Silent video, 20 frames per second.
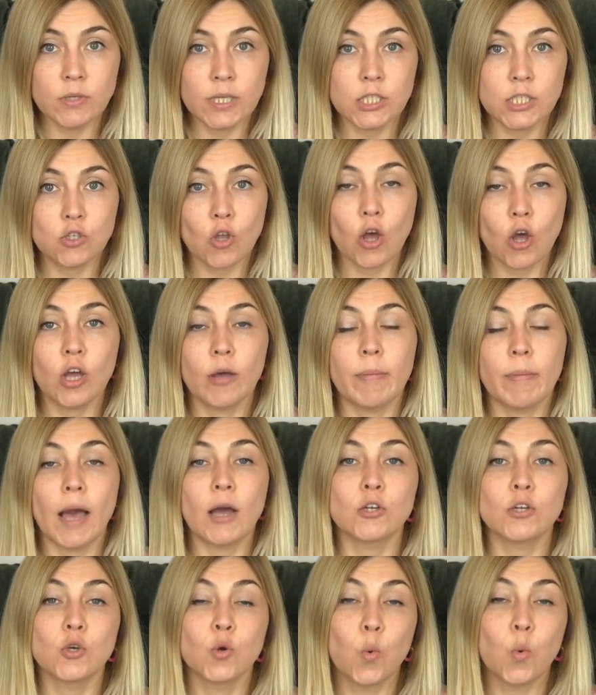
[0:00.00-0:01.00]
let's talk
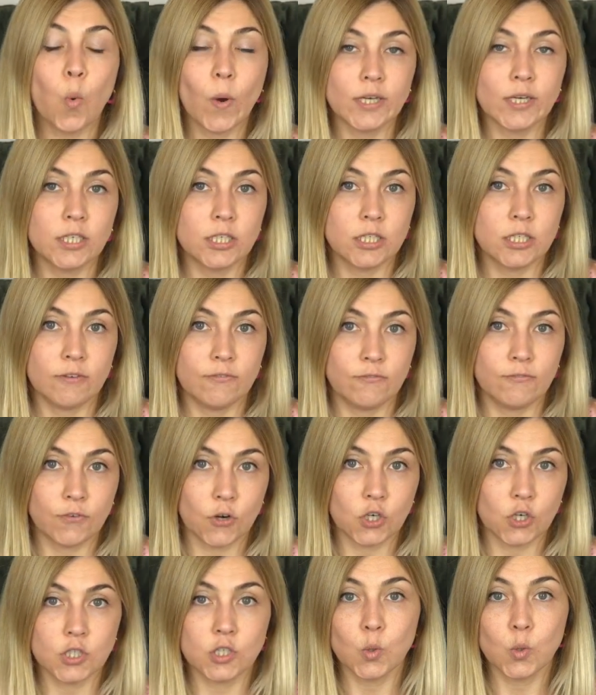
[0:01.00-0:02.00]
about quantity
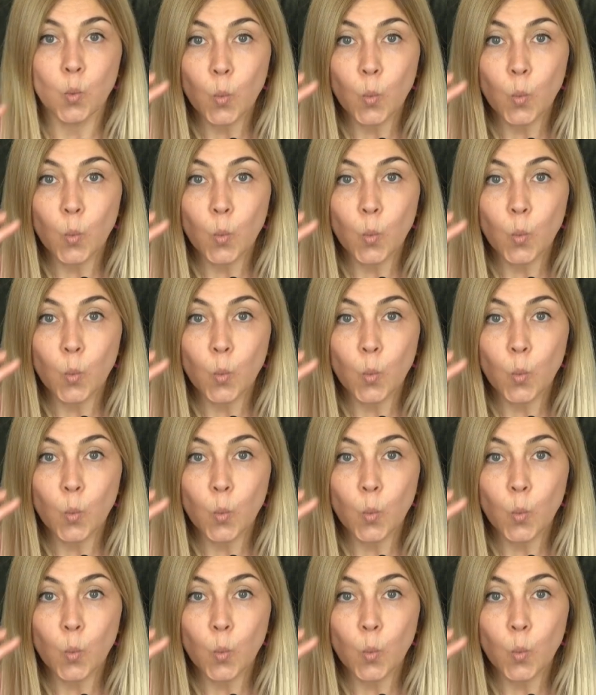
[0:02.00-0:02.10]
first.